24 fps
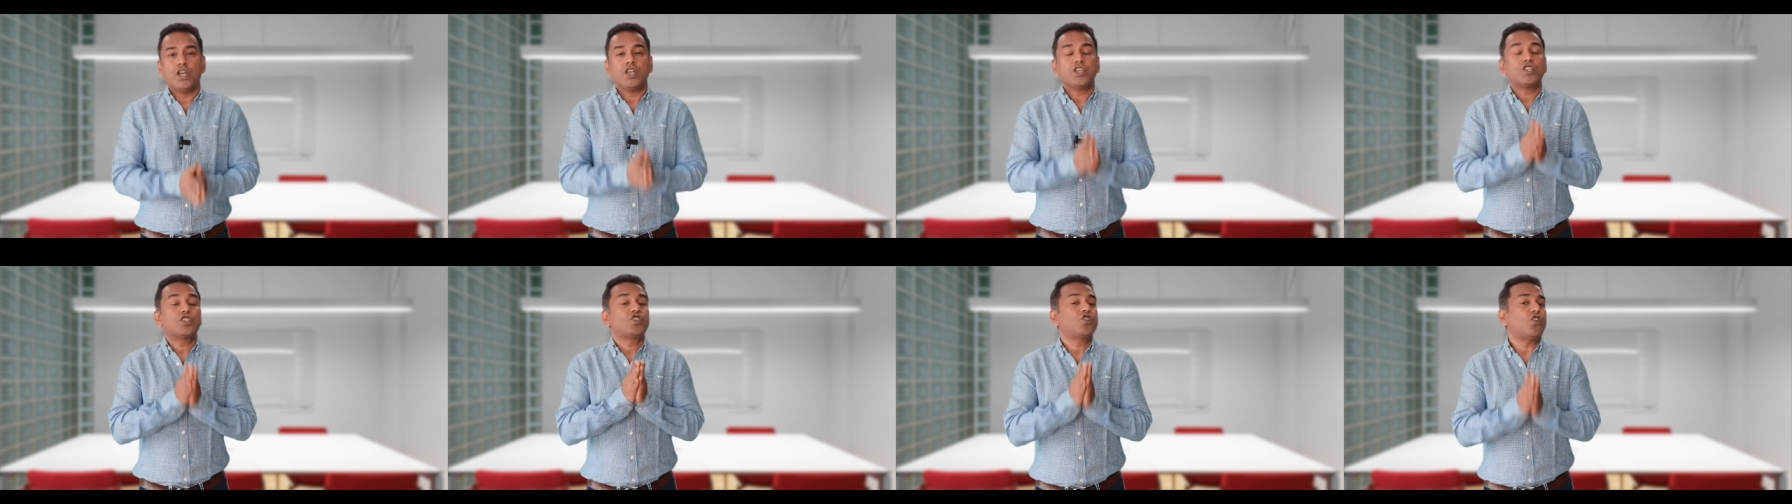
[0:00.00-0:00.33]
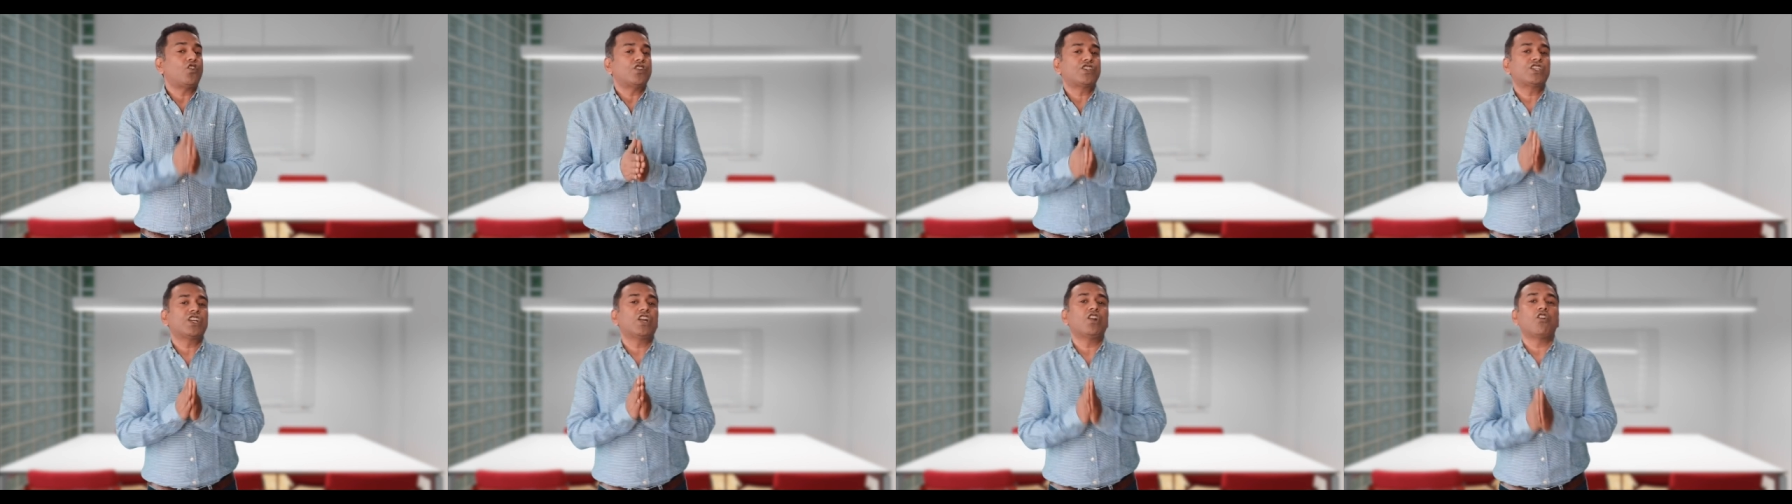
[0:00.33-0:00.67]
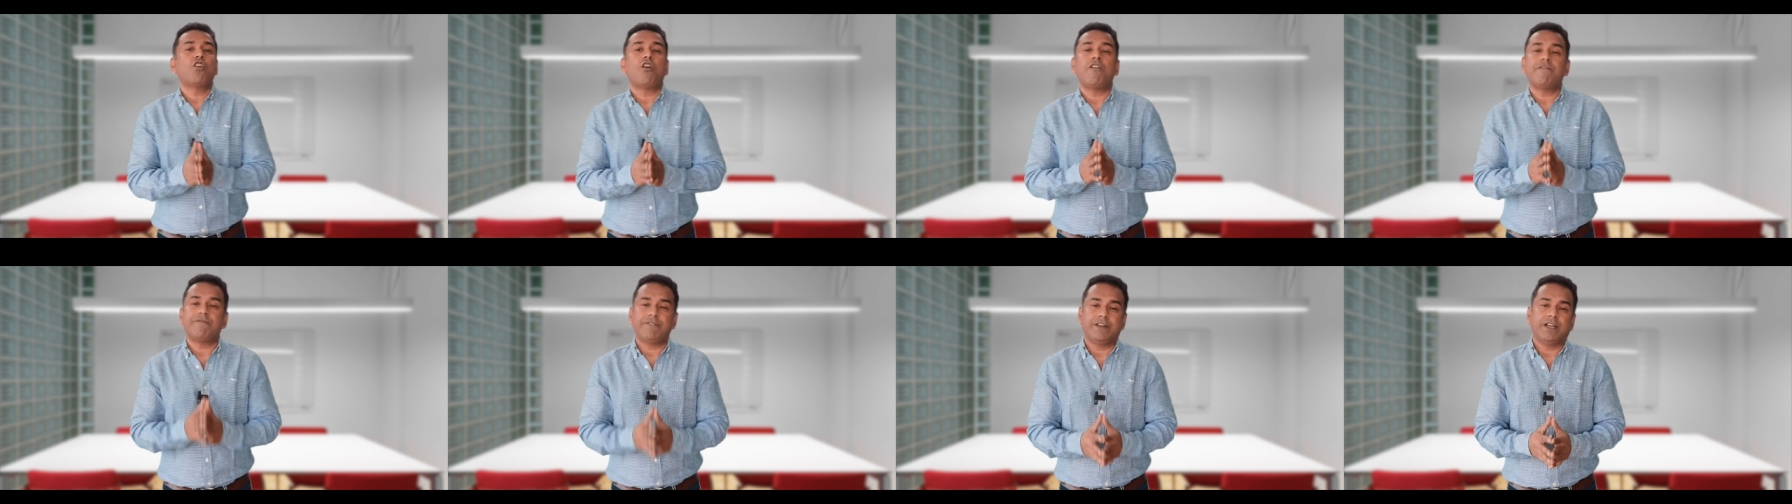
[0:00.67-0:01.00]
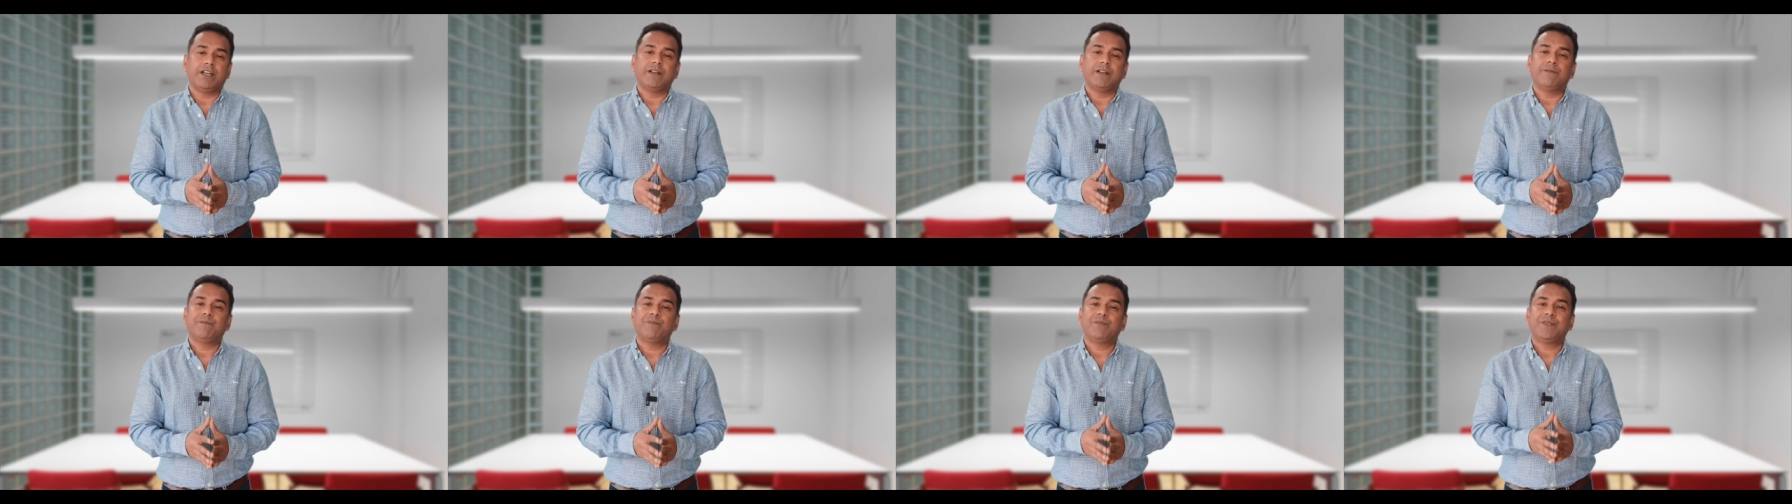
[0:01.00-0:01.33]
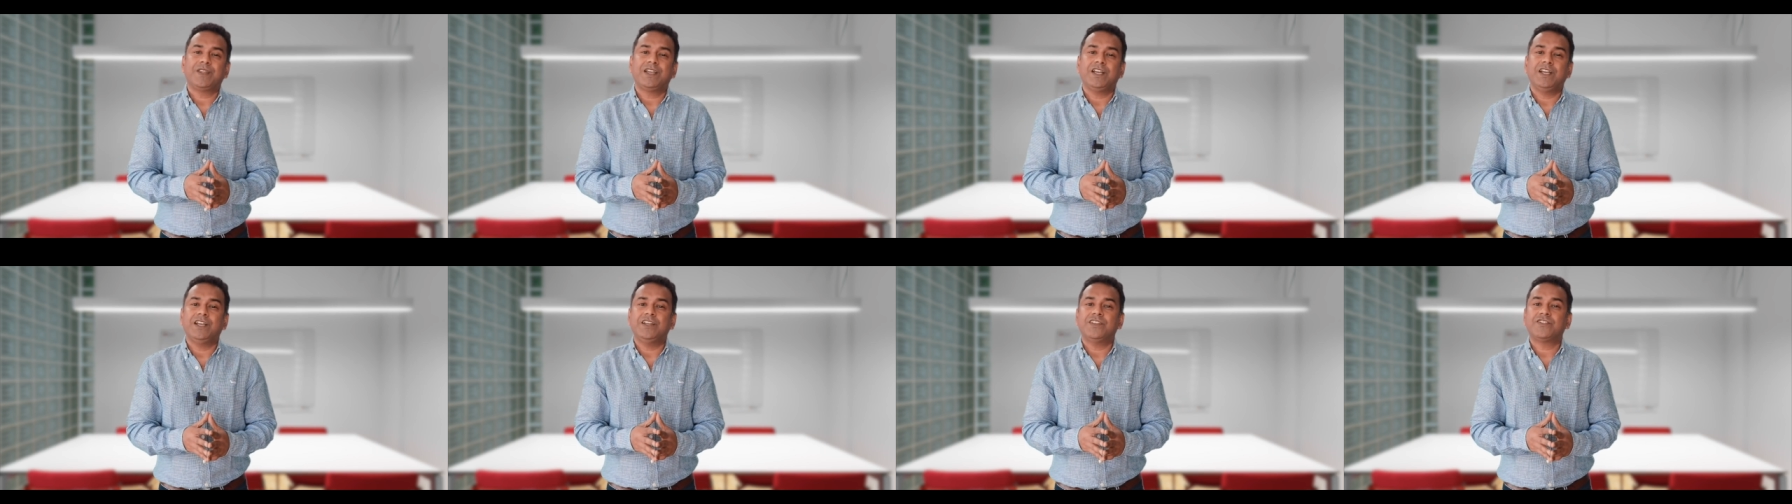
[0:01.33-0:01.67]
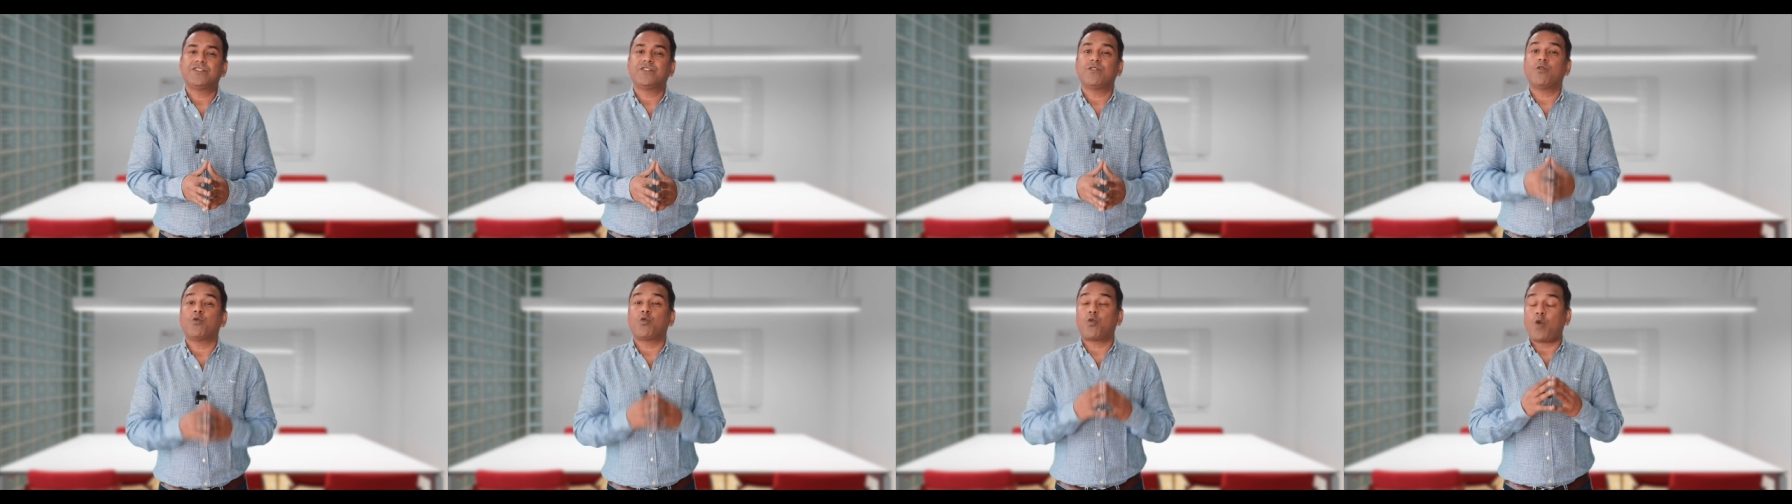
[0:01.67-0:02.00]
Social loafing
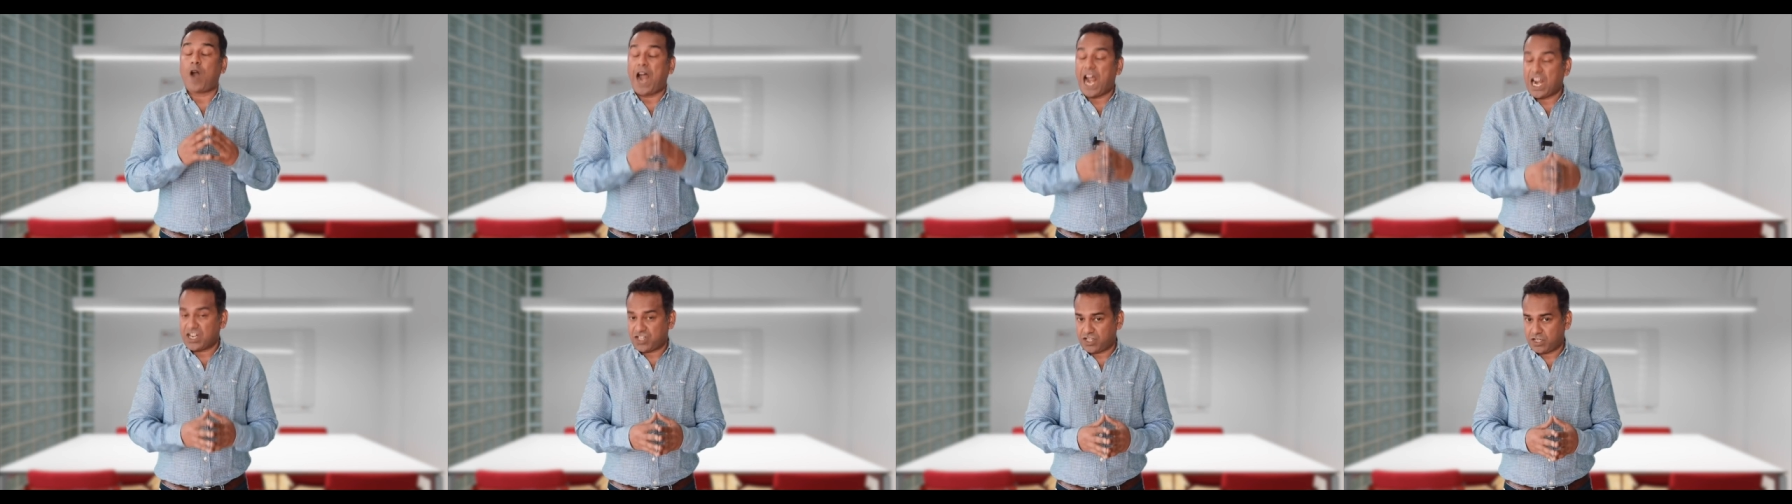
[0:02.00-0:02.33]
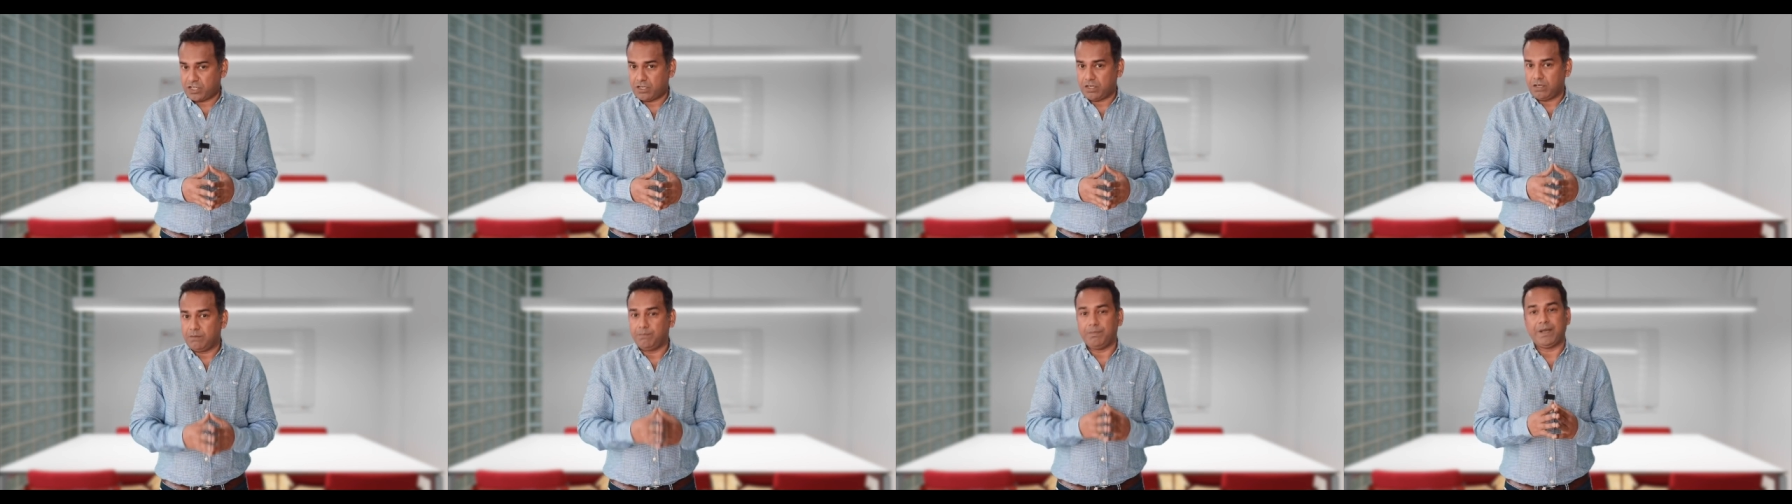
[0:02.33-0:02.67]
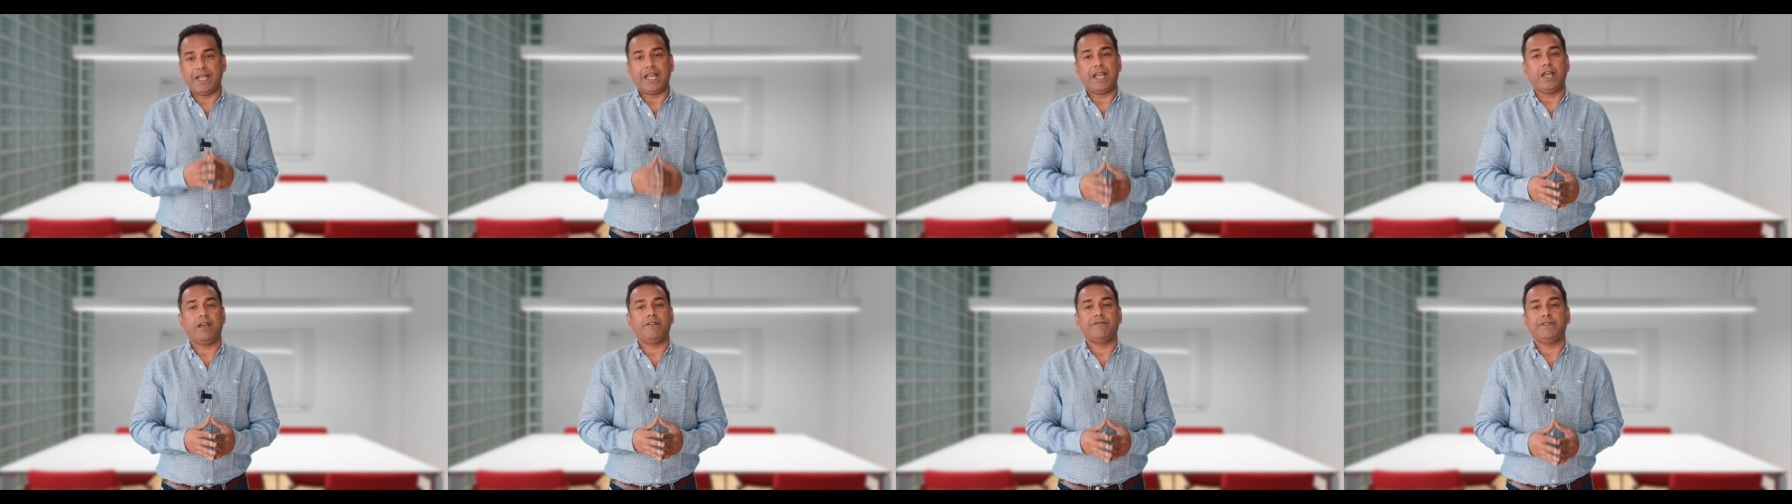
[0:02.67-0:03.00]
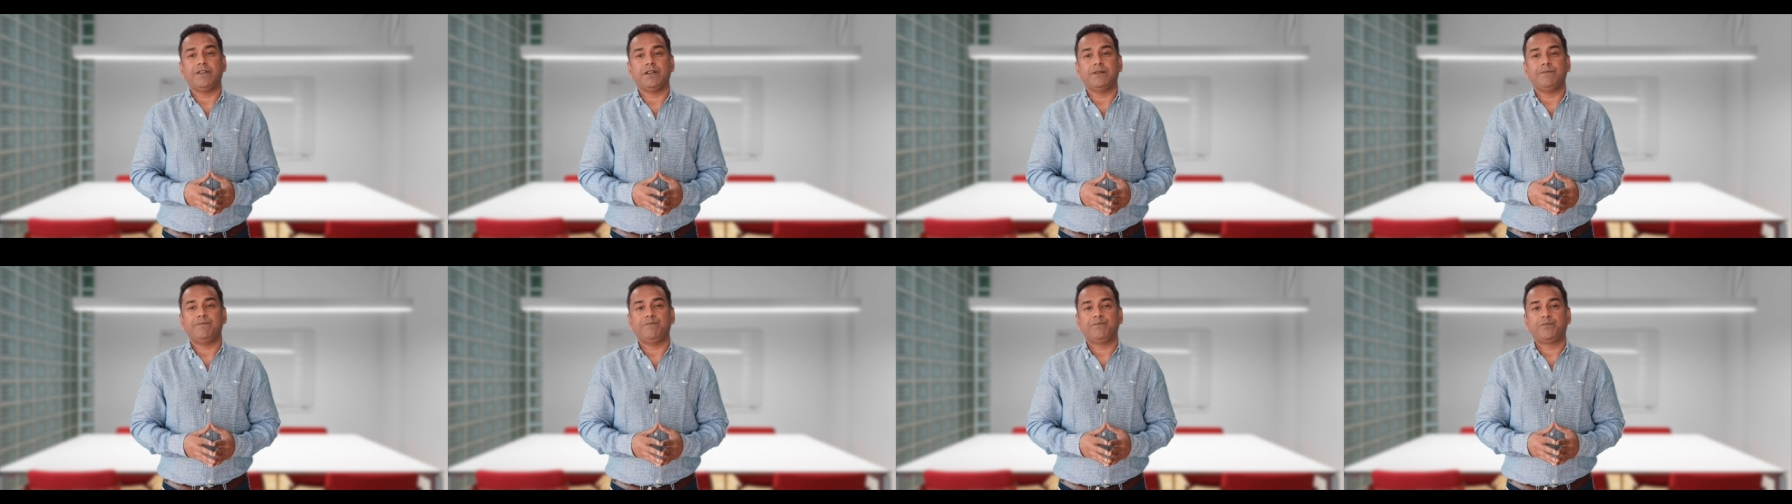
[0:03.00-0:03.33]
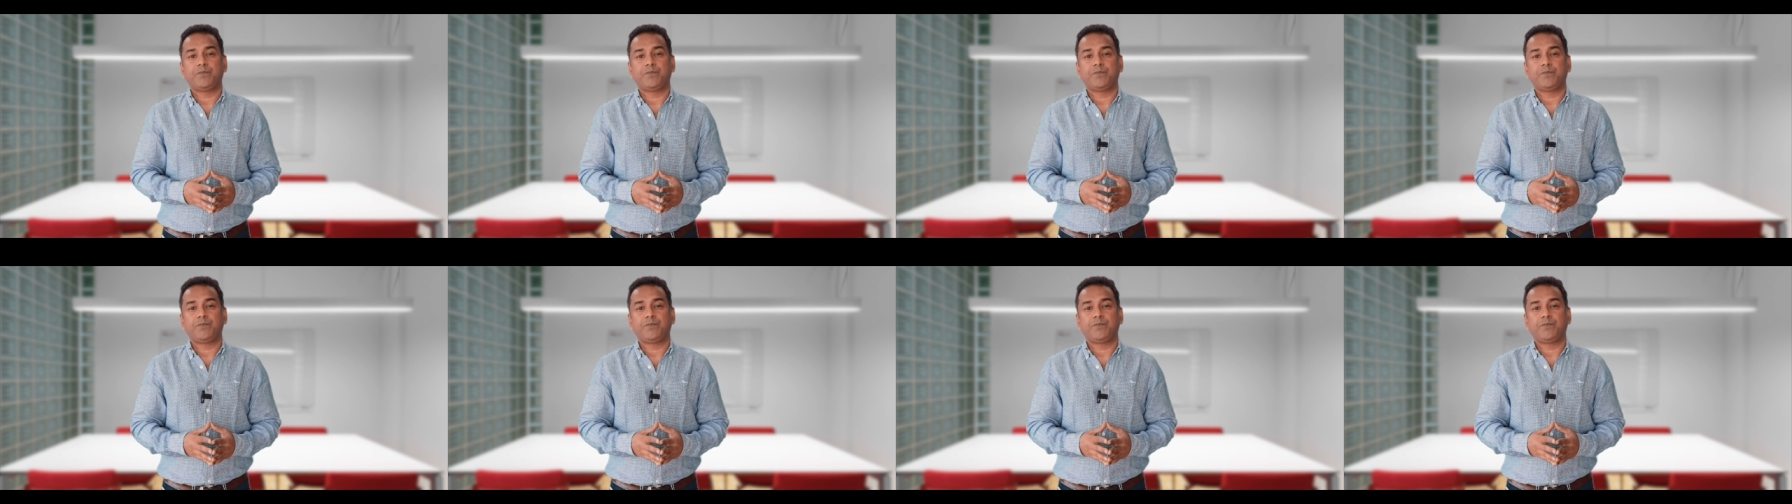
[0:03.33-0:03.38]
is rational behavior.